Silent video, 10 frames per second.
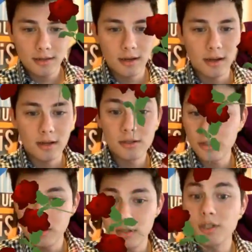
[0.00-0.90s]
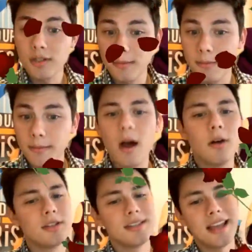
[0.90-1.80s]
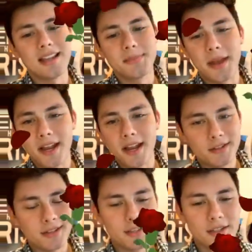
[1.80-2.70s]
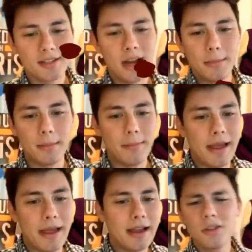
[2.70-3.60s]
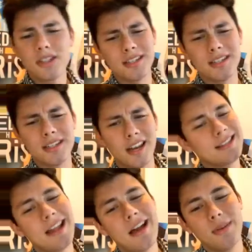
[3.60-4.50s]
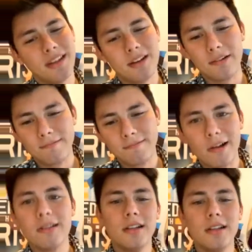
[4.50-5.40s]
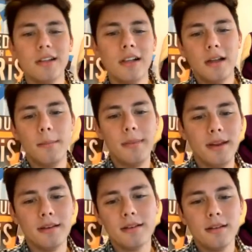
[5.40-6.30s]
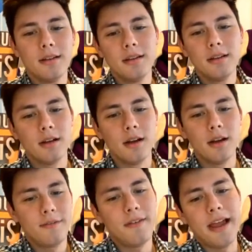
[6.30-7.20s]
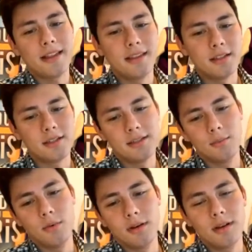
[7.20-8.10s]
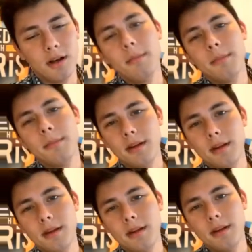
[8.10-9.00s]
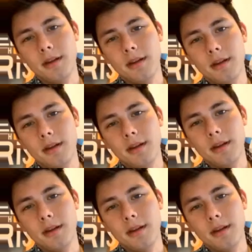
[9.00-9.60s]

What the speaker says: Is she coming back? Oh, she said us back. I thought you said she's coming back. No, she didn't. It's not really her fault. I mean, you know, the fact that she wouldn't come here is hurtful,